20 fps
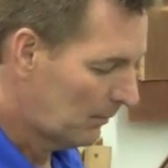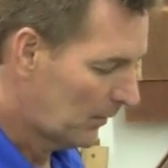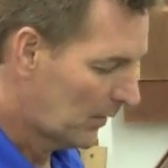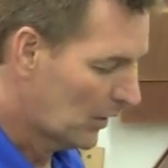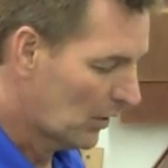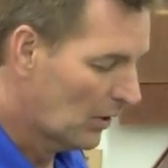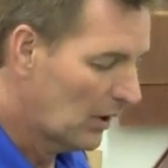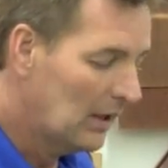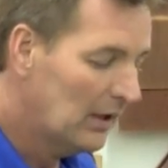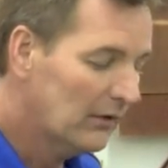
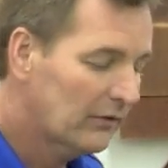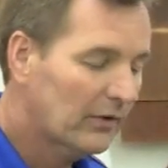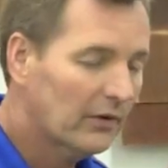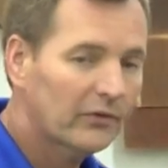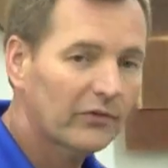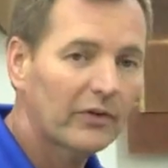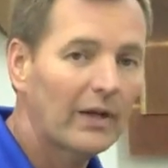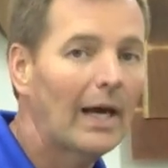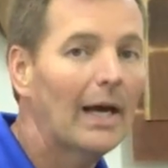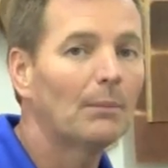There is a
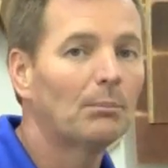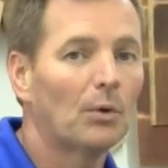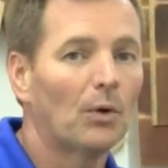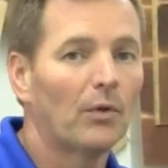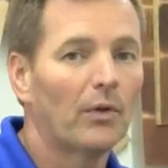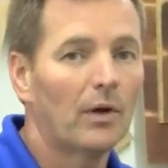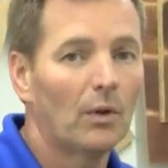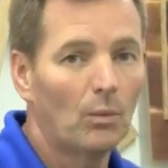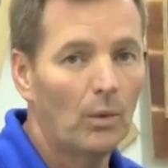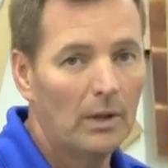
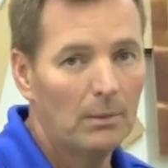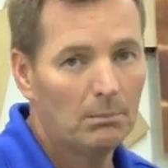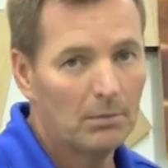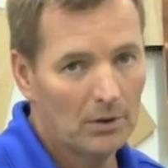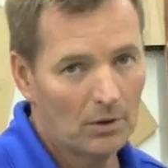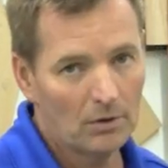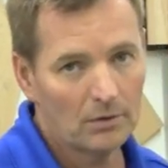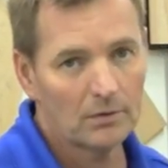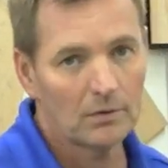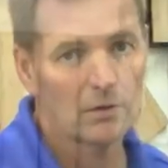sample that we
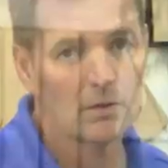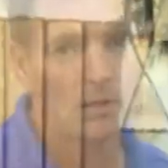built,